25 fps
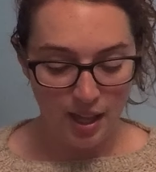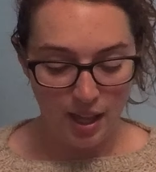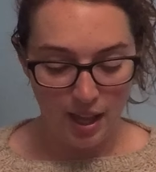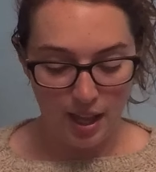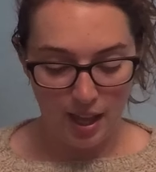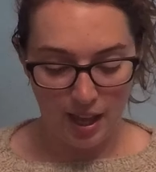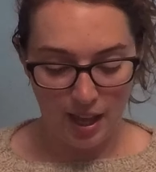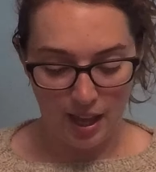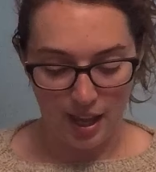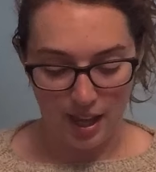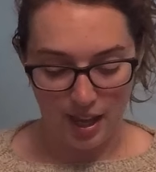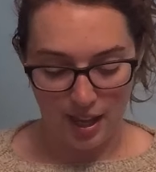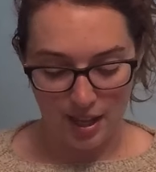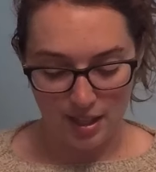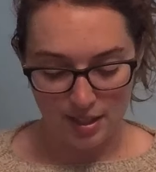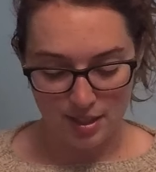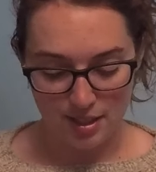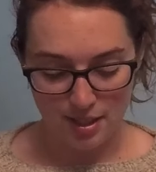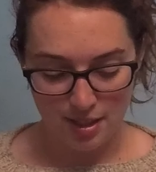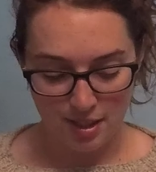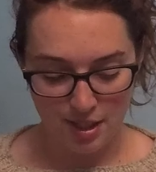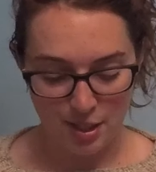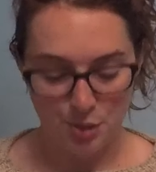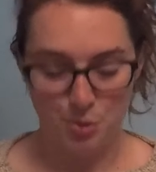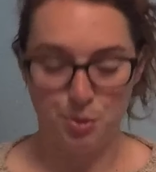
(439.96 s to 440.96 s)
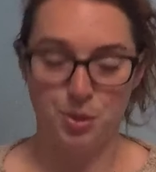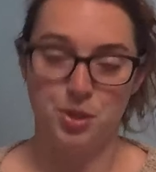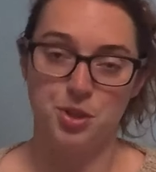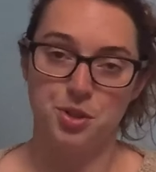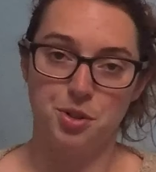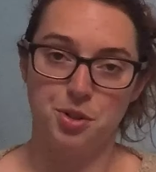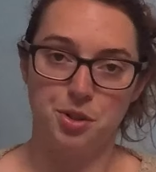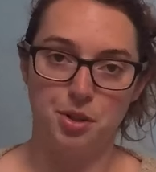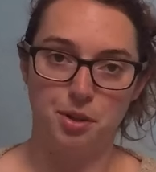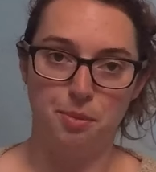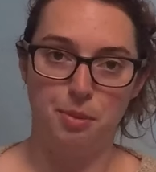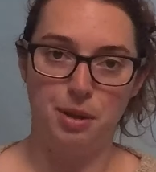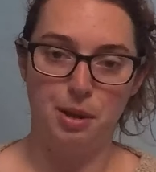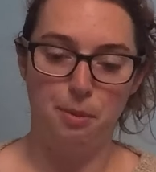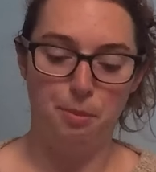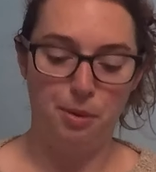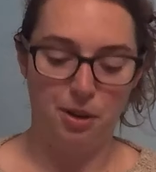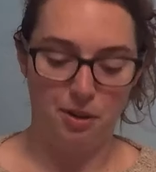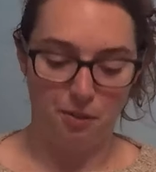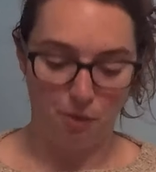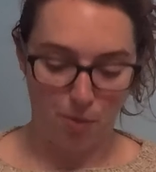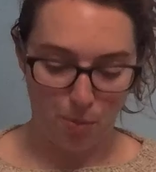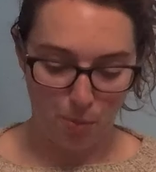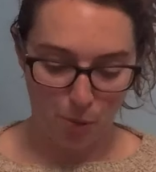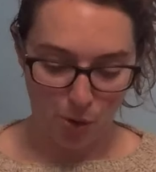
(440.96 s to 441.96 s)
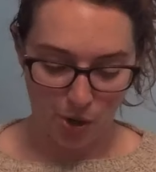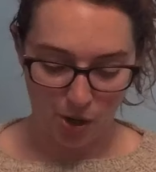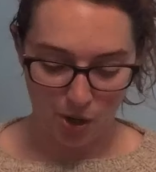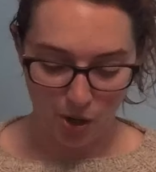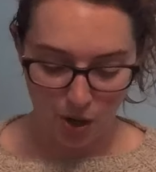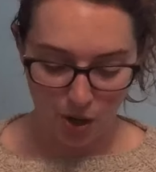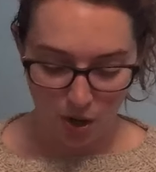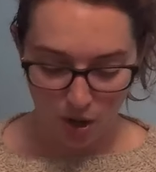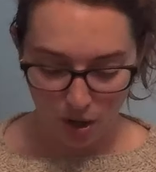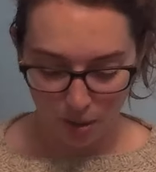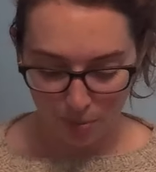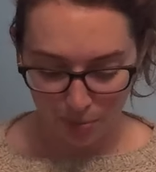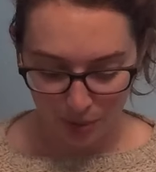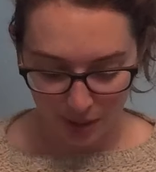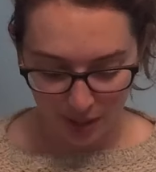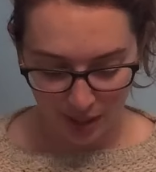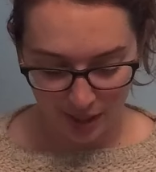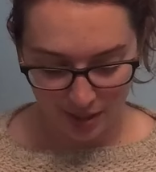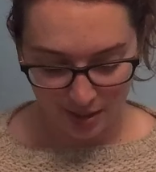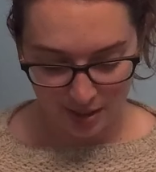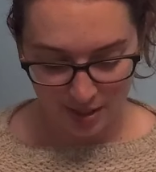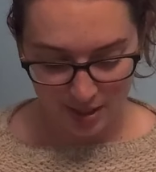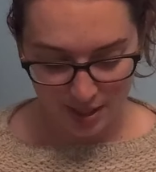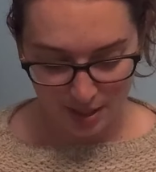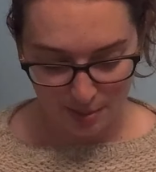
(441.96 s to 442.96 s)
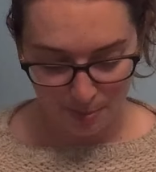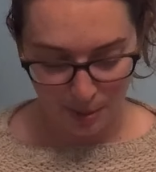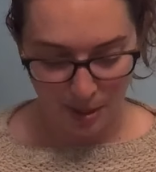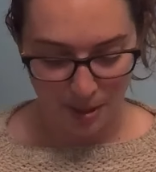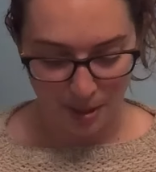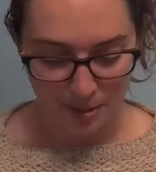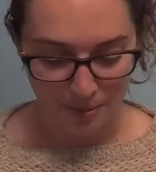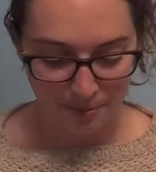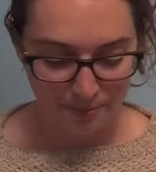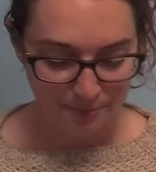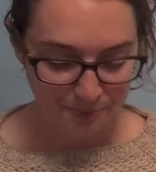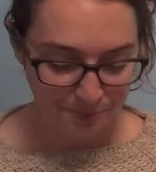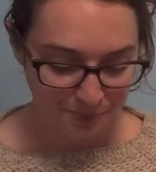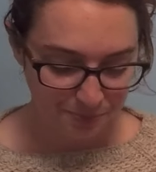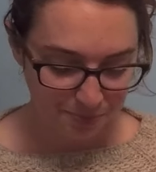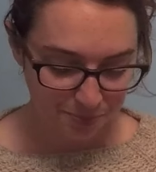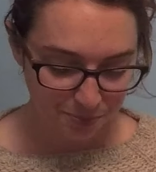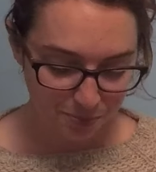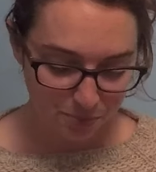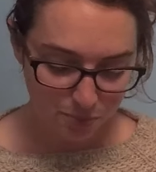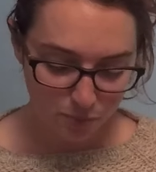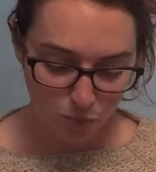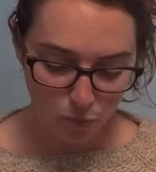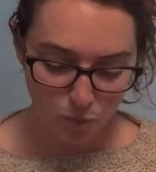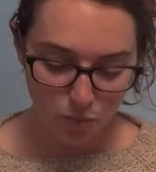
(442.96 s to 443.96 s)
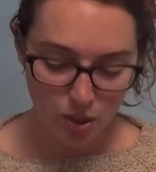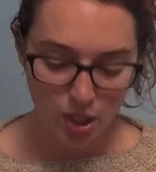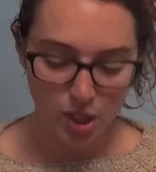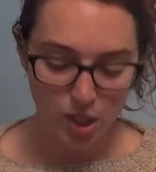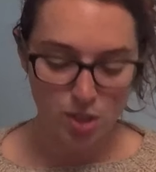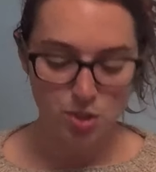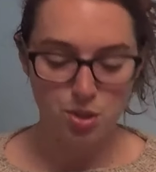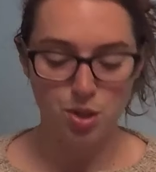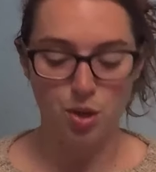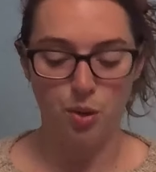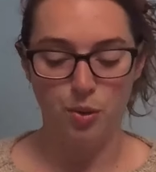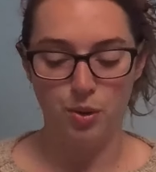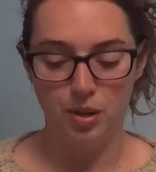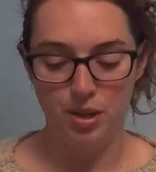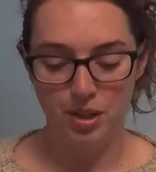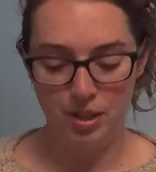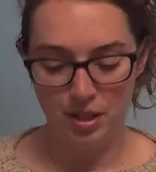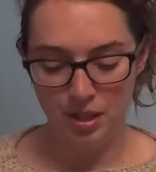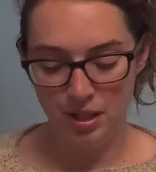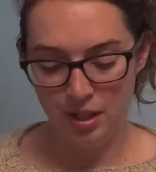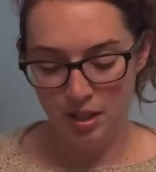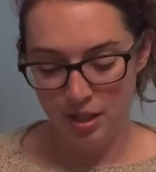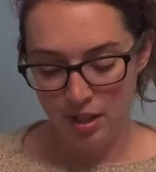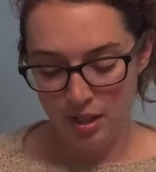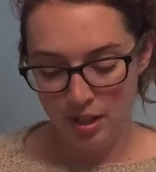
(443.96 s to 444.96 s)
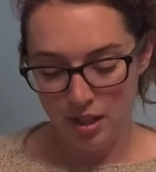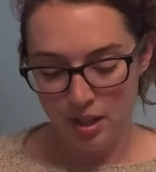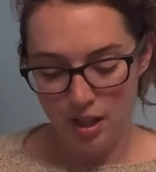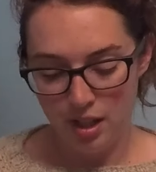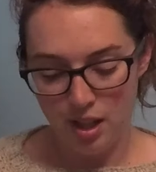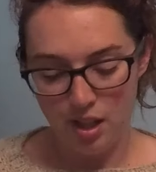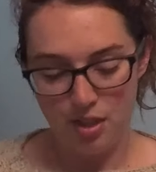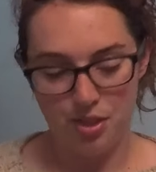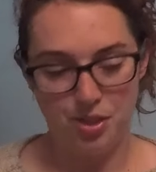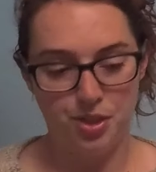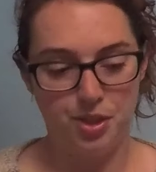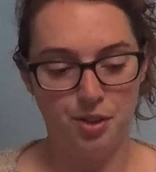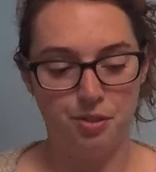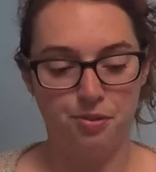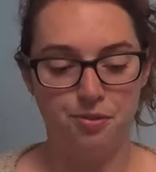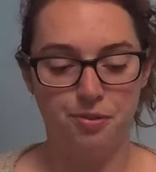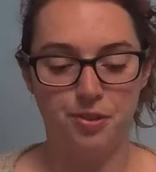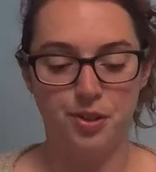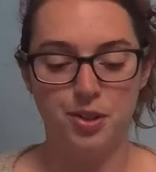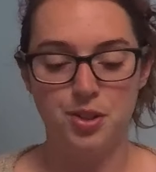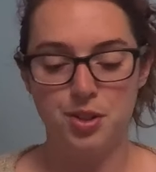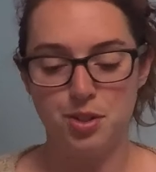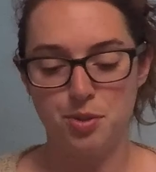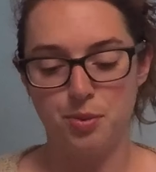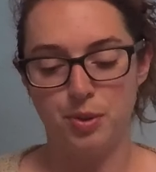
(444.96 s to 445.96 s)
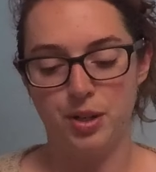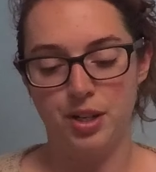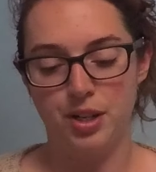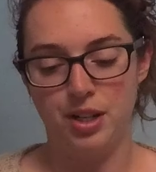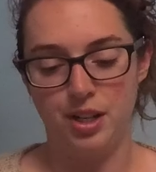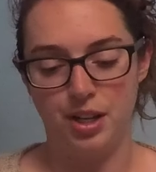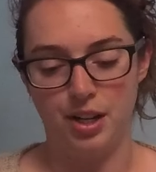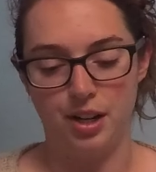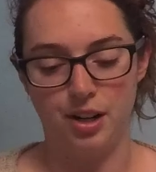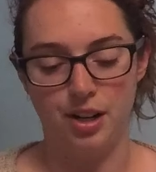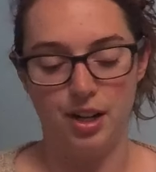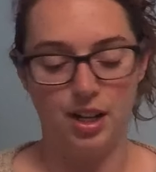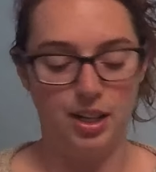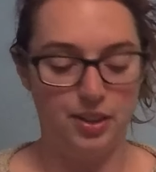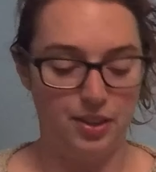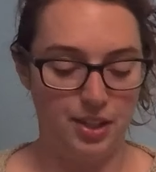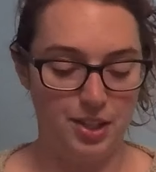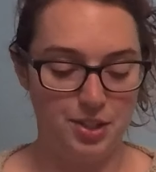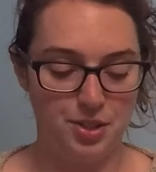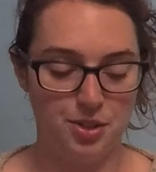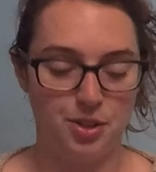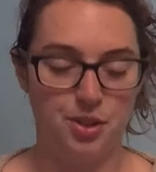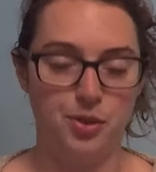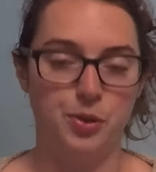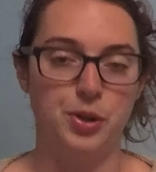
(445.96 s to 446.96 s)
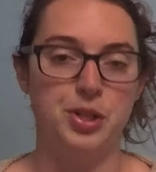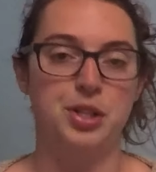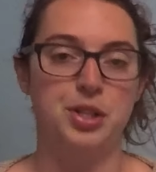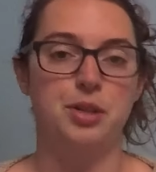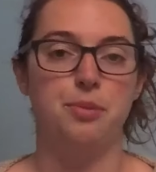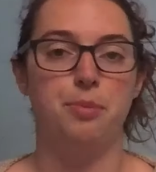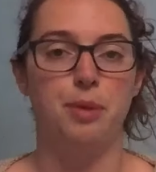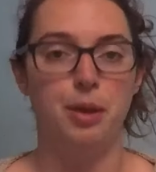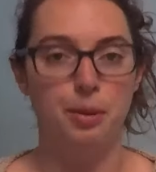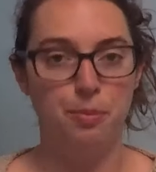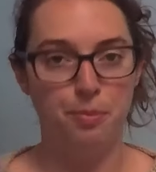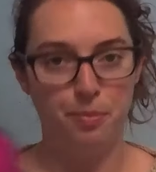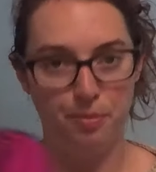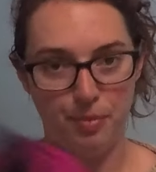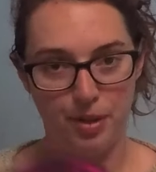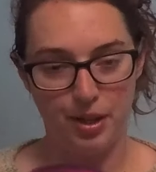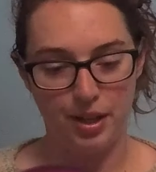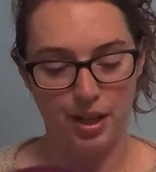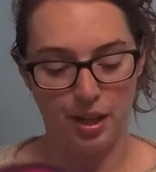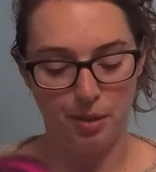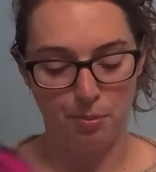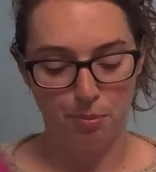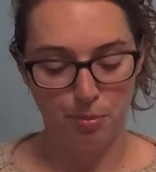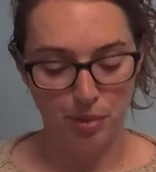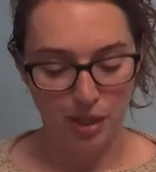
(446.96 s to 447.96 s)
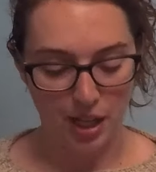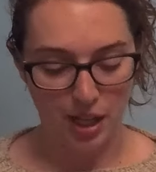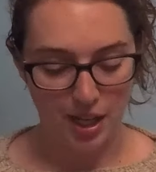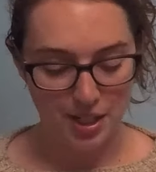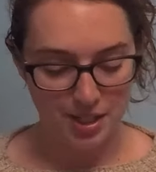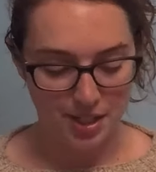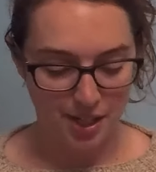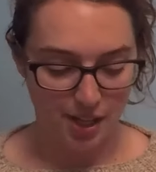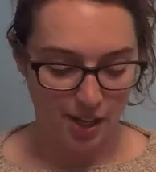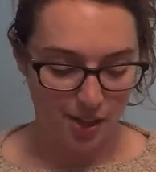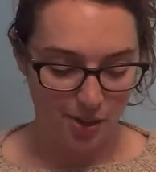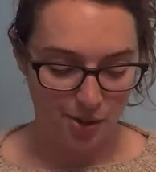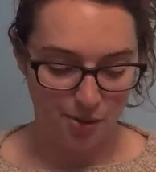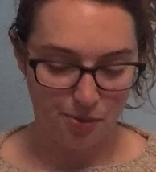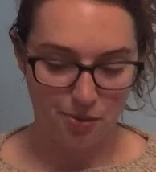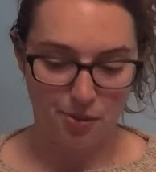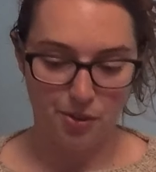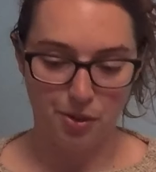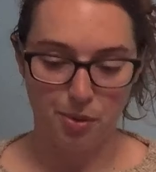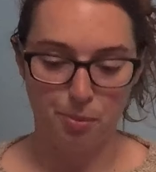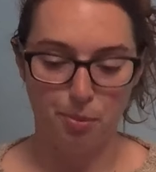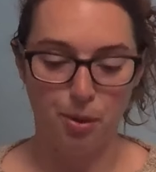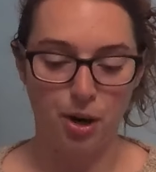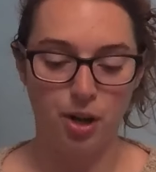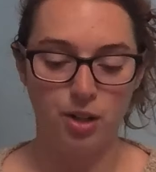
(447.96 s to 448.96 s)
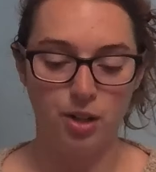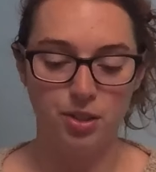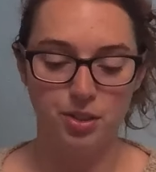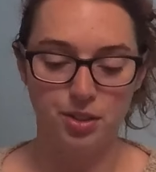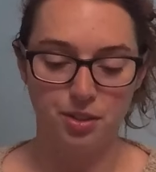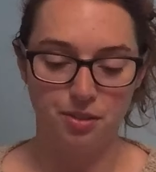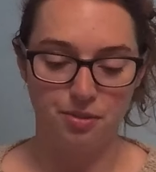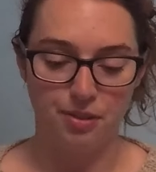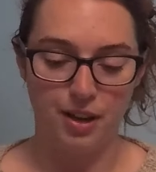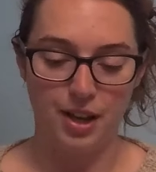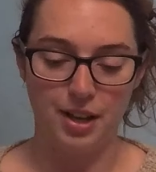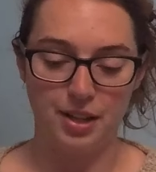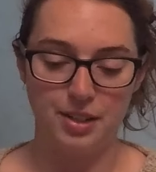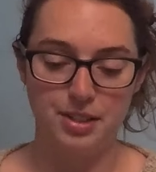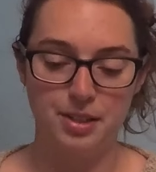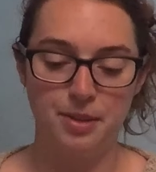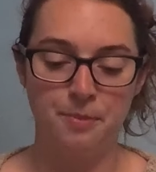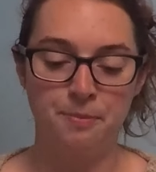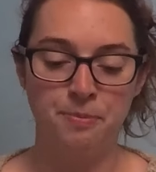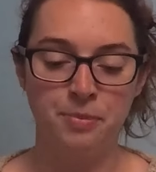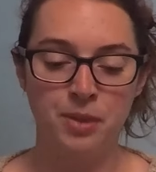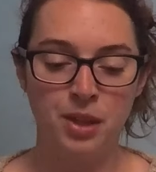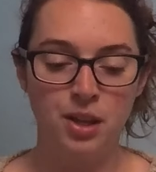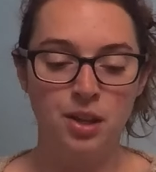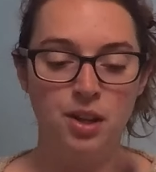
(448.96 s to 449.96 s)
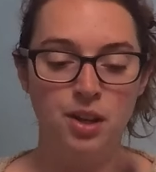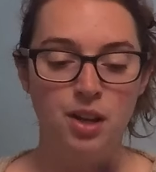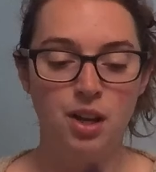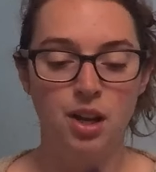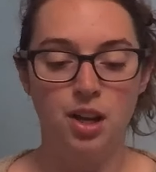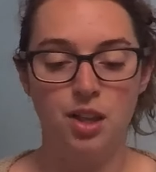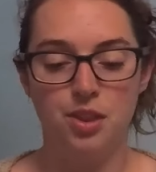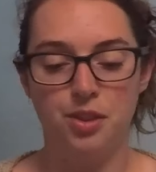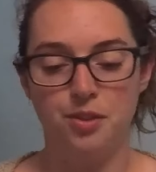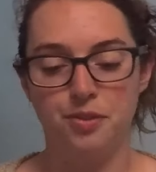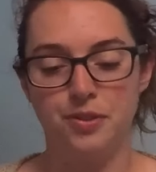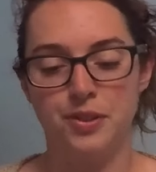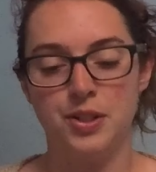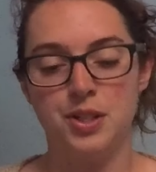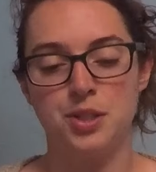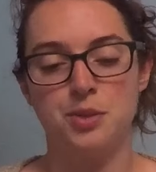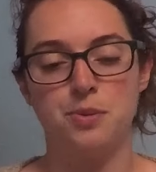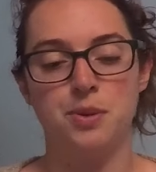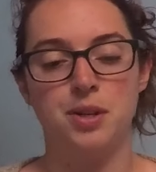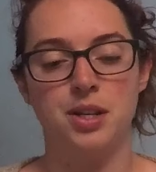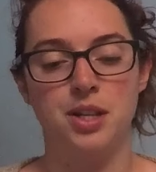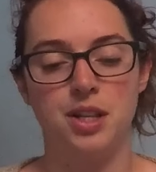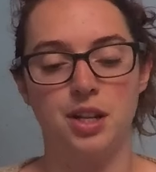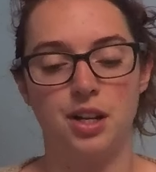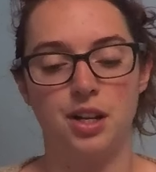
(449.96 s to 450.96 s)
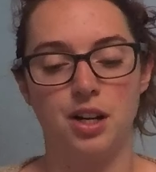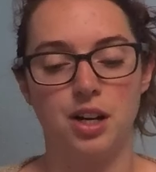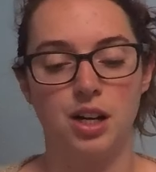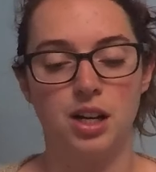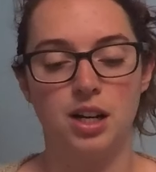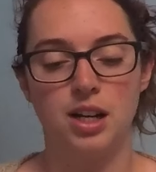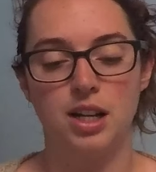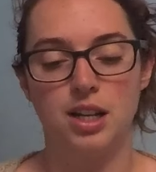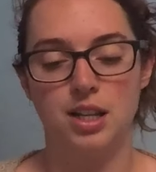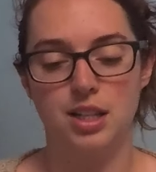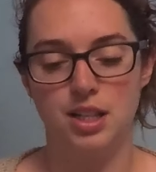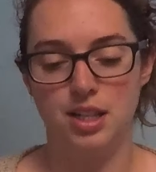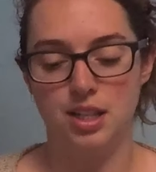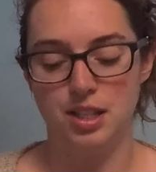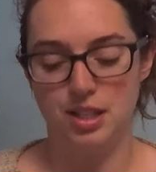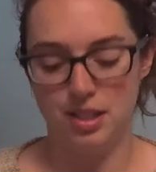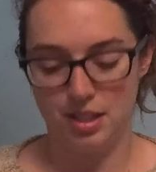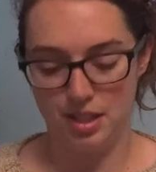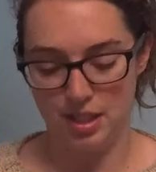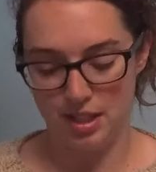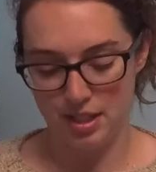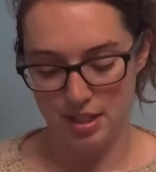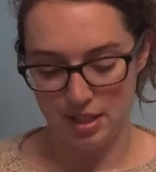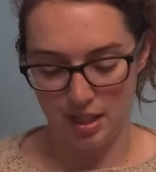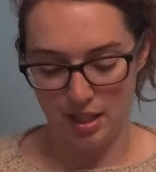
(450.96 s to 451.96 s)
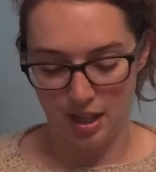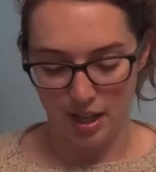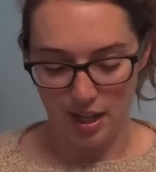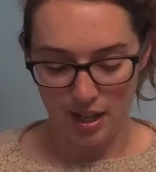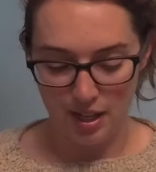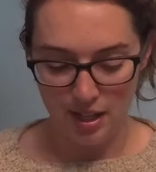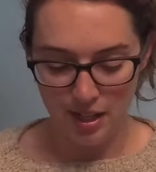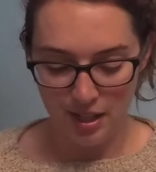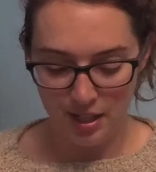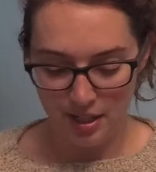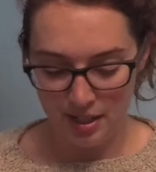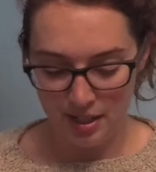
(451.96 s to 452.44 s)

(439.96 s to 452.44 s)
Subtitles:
and these ones are going to be a bit of a more complicated spin. So the first one here, and these are going to be, again, plied together for the marl effect. The first one here is this guy